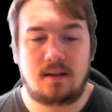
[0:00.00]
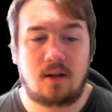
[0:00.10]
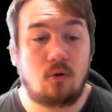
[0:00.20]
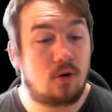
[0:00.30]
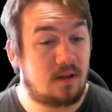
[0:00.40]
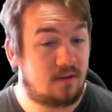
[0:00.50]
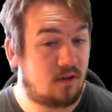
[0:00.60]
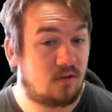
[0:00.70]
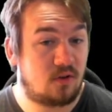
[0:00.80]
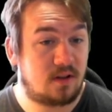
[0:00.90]
The rook is
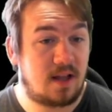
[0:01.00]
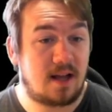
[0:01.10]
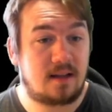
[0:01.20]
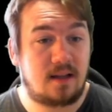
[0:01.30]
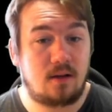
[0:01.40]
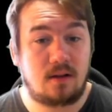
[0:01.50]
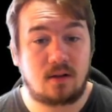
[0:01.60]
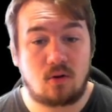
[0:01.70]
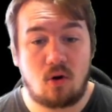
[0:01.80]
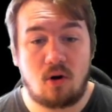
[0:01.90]
also attacked here in the
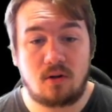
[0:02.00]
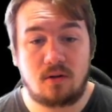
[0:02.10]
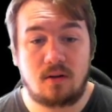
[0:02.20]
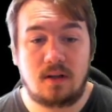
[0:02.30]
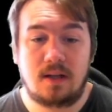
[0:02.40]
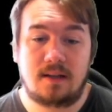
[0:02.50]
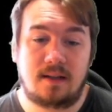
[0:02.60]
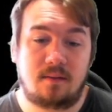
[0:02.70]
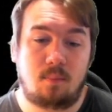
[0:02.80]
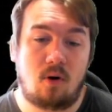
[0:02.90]
corner.
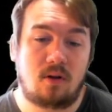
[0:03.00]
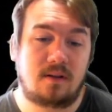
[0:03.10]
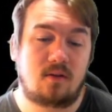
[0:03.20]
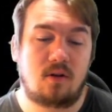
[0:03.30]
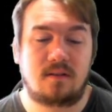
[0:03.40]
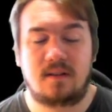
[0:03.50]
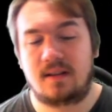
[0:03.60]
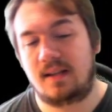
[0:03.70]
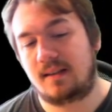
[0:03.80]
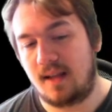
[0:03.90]
This pawn is
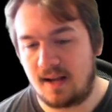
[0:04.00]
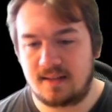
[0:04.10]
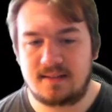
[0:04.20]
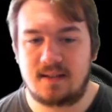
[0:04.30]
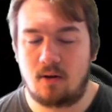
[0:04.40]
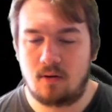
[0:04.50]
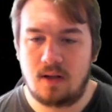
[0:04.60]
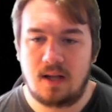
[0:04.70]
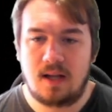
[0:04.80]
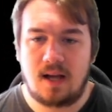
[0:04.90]
constantly attacked, so
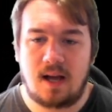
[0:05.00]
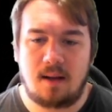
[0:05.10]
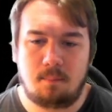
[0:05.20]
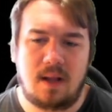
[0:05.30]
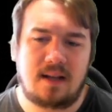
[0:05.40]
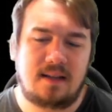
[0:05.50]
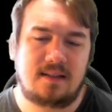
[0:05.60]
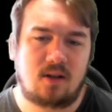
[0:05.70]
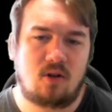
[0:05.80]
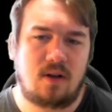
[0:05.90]
black
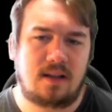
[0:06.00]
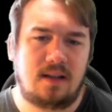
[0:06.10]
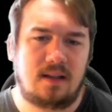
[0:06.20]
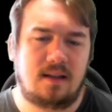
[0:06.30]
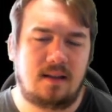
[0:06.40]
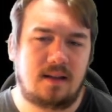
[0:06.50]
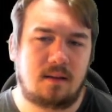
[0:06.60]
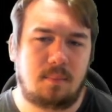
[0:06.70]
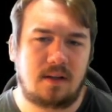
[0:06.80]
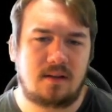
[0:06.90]
is already a little
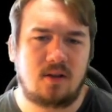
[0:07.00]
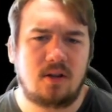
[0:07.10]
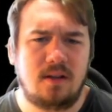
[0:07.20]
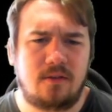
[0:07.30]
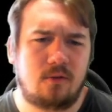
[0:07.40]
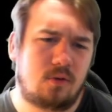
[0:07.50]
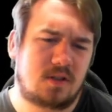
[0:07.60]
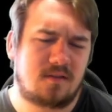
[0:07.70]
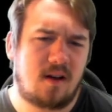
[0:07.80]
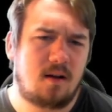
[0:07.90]
bit, not in
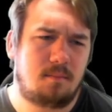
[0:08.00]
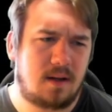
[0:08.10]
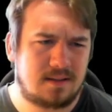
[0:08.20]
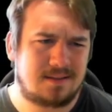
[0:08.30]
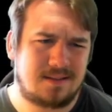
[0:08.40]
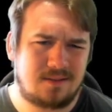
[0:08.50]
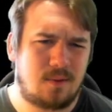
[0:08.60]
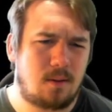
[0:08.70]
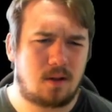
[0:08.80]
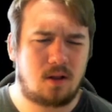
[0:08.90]
Zugzwang, but is
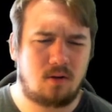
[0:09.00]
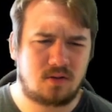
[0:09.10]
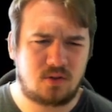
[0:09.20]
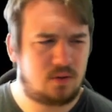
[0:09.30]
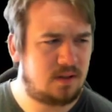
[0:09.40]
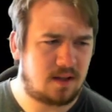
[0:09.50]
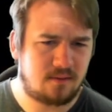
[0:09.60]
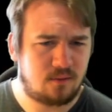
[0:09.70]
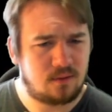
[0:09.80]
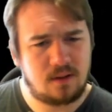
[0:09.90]
very close to. He
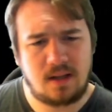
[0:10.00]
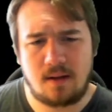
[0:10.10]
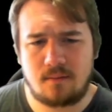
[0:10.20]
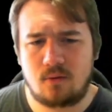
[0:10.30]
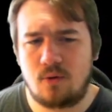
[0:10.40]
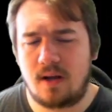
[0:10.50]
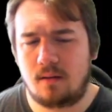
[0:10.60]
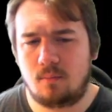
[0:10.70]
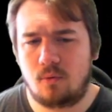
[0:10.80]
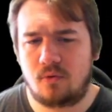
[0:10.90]
doesn't really have
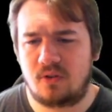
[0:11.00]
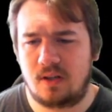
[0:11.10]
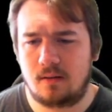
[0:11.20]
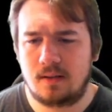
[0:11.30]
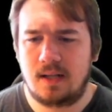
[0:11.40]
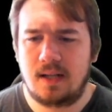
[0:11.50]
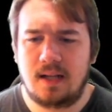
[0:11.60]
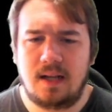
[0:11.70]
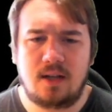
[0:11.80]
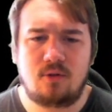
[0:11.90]
great moves here.
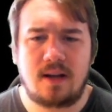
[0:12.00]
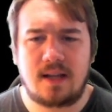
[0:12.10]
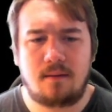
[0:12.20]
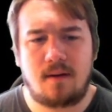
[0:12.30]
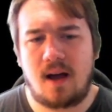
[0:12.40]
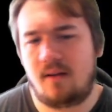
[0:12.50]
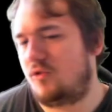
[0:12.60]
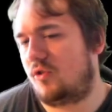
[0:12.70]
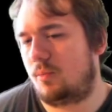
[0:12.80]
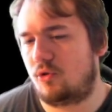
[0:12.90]
He tried a5,
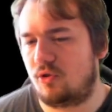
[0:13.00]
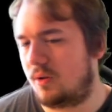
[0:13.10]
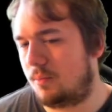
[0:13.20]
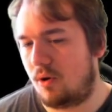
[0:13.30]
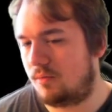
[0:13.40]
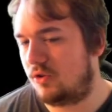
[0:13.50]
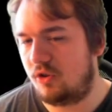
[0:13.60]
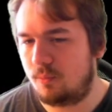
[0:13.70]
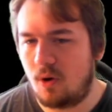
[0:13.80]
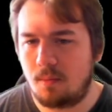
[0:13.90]
just pushing the pawn, which
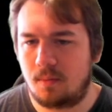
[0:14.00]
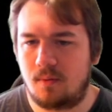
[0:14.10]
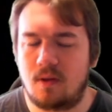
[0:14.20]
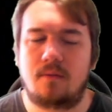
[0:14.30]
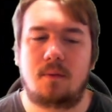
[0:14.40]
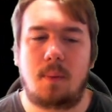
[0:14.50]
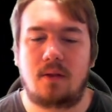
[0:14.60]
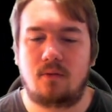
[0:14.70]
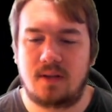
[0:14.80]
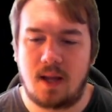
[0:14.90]
is probably one of the
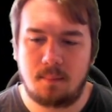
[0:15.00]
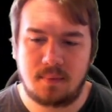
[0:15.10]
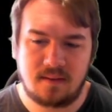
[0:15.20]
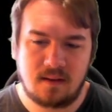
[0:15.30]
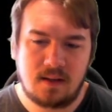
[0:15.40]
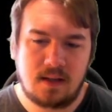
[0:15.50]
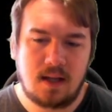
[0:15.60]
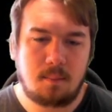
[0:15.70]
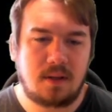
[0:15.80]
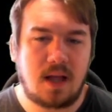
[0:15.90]
better attempts.
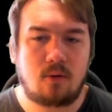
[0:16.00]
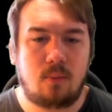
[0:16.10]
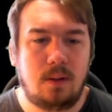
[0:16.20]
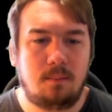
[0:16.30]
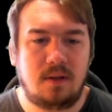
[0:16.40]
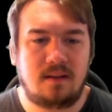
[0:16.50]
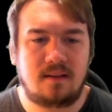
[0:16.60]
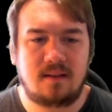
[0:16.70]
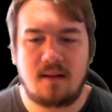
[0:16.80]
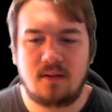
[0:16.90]
But now queen
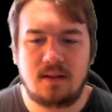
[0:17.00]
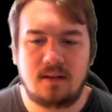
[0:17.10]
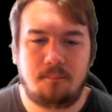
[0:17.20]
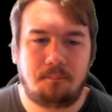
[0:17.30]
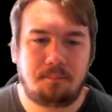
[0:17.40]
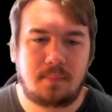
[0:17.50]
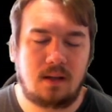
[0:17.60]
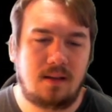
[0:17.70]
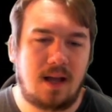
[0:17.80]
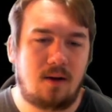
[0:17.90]
b7.
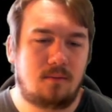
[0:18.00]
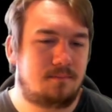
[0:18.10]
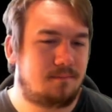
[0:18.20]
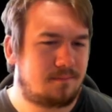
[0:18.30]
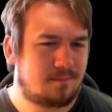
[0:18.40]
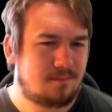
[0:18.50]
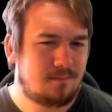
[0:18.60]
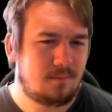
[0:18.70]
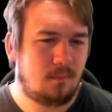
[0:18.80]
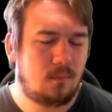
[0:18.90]
Now
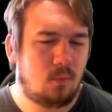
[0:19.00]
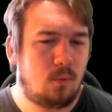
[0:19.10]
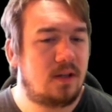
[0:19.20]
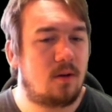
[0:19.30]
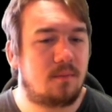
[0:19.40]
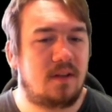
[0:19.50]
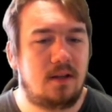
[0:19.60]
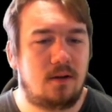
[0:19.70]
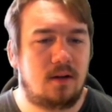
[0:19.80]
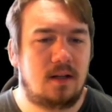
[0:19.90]
queen comes in
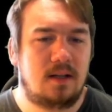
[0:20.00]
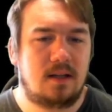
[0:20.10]
here.